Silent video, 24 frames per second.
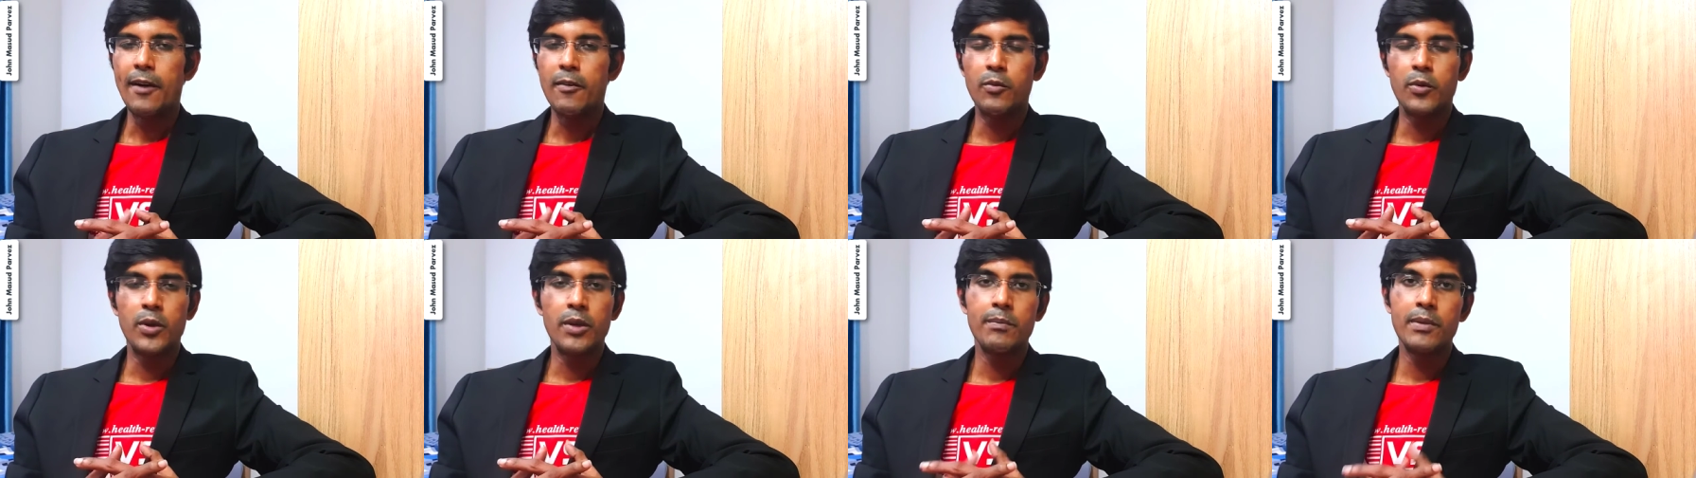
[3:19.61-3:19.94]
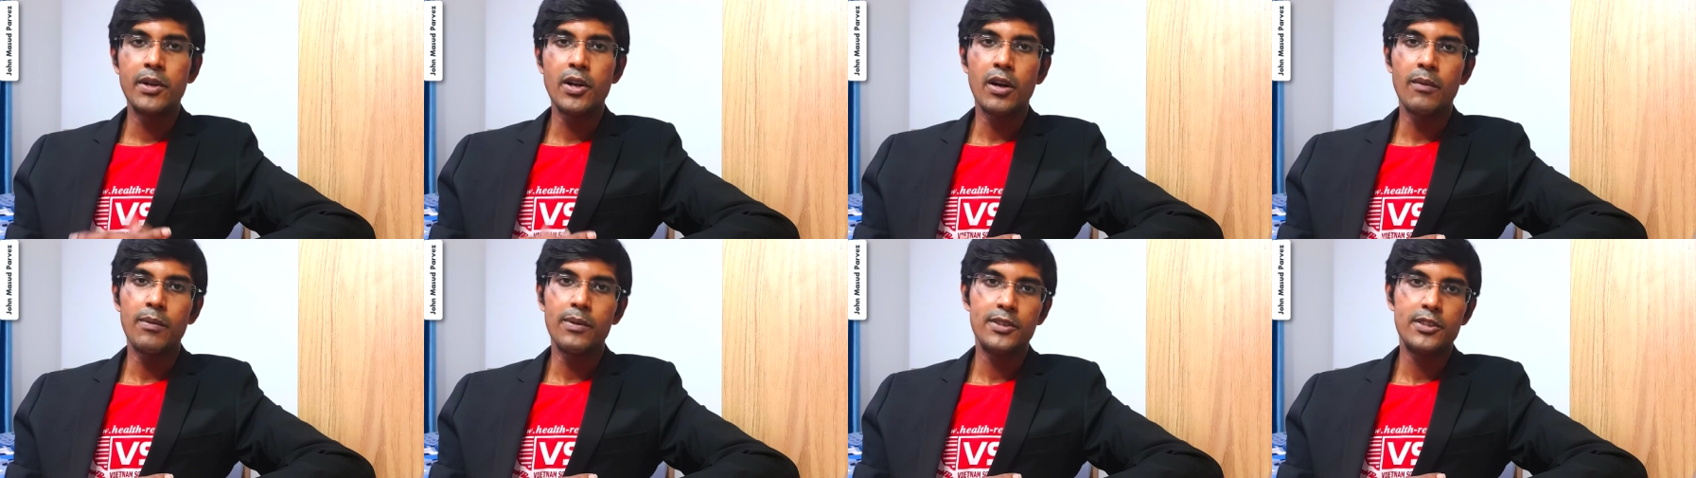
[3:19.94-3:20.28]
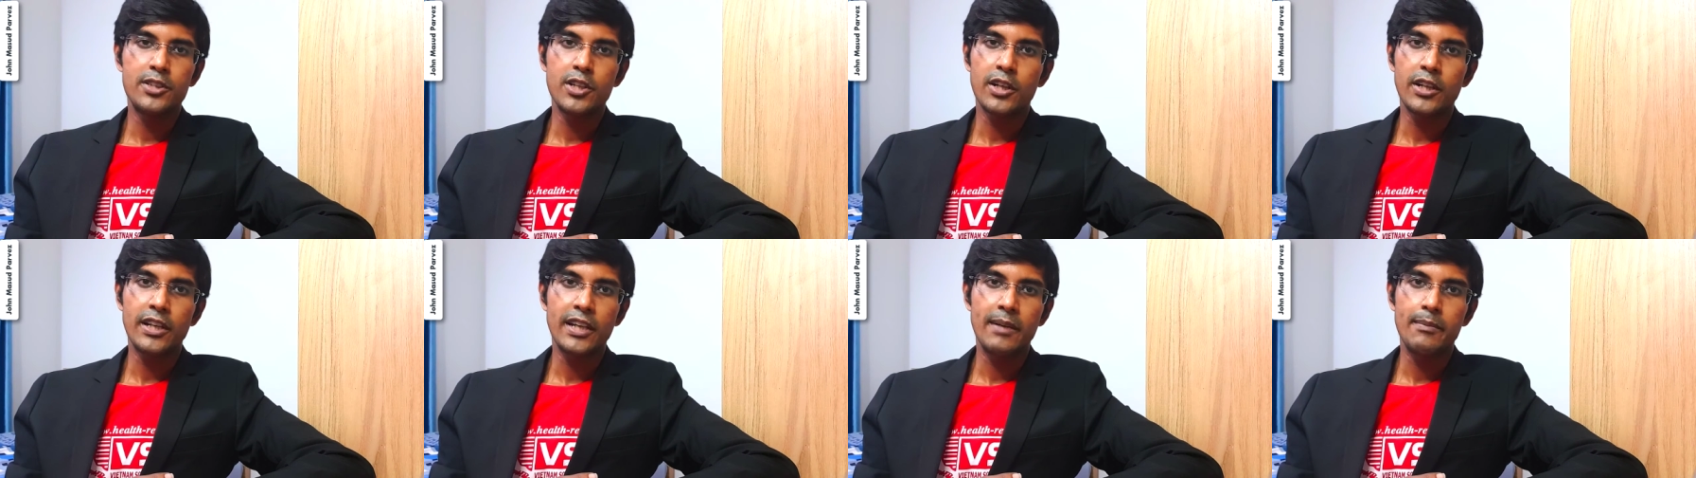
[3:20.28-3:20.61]
We've been often
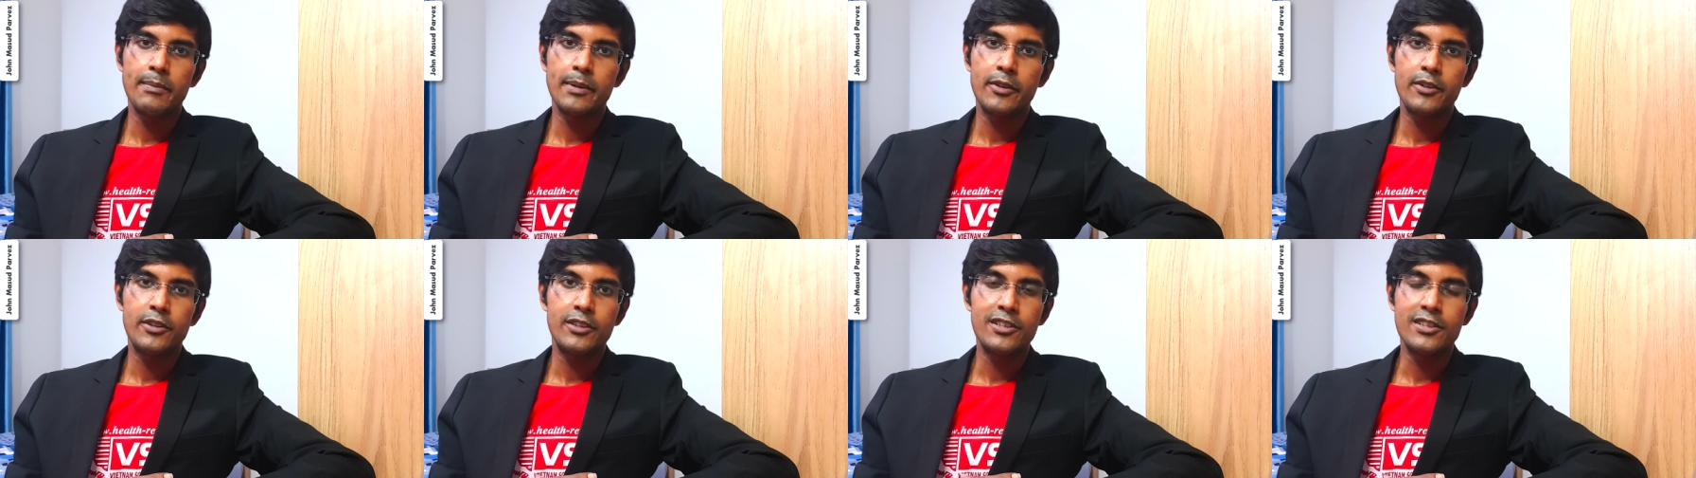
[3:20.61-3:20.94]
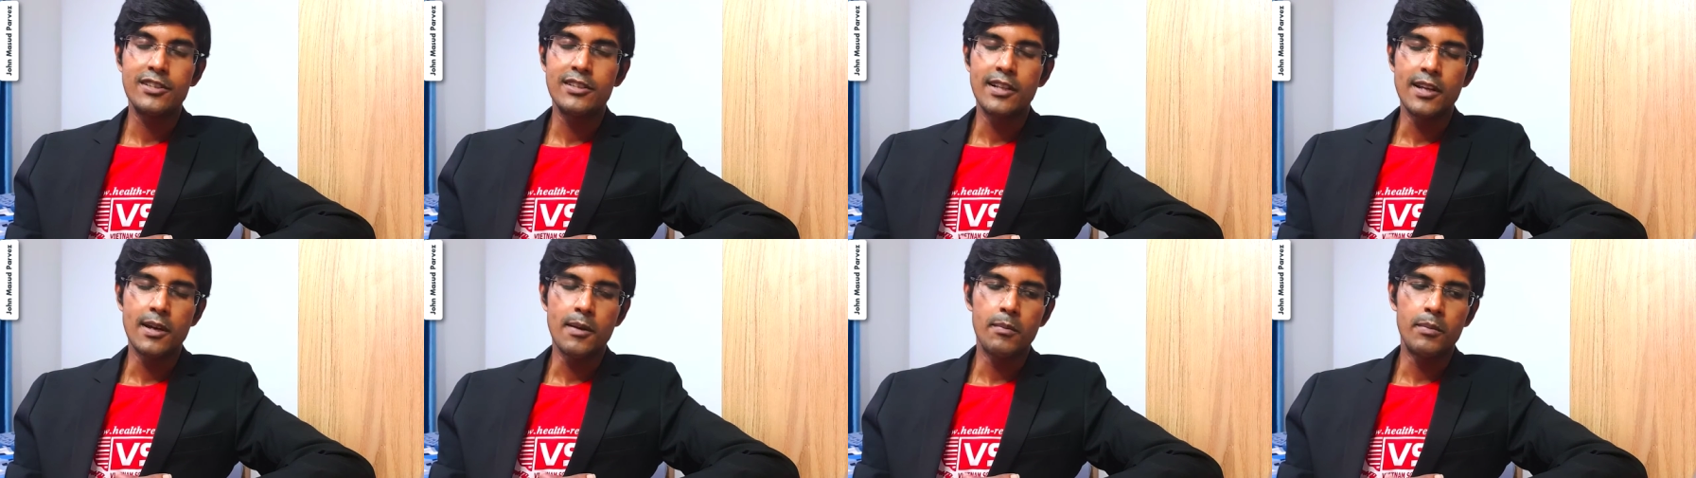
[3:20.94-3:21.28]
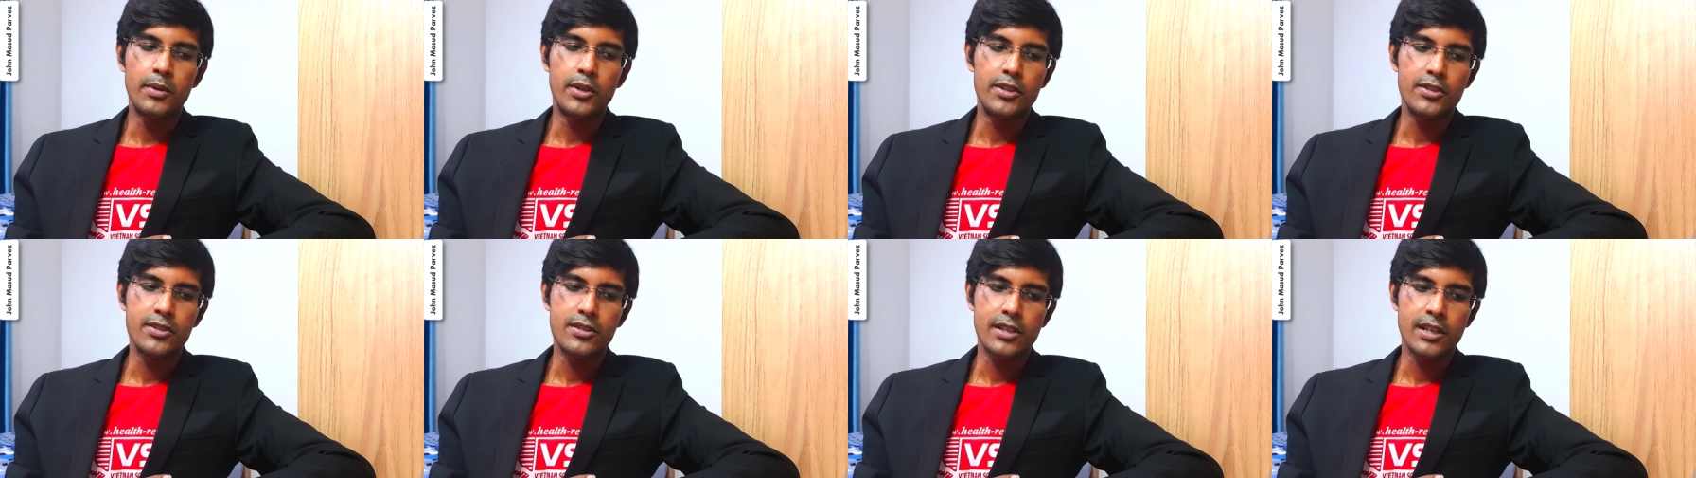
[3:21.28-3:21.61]
talking about these
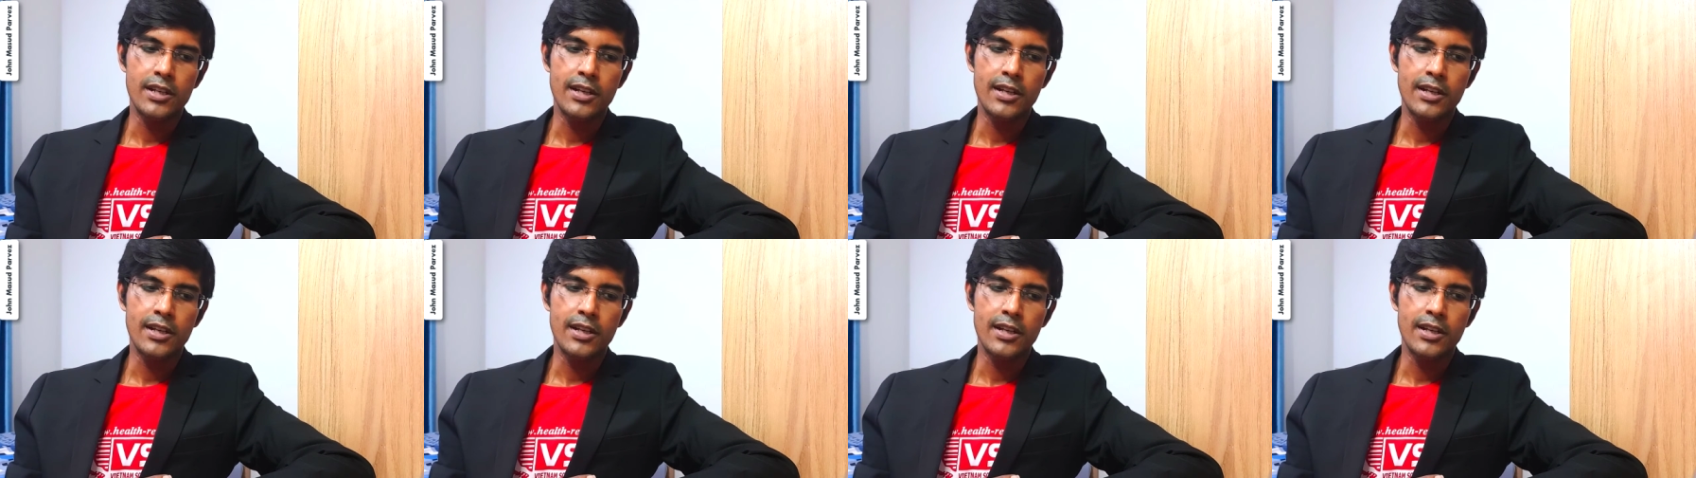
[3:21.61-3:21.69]
numbers.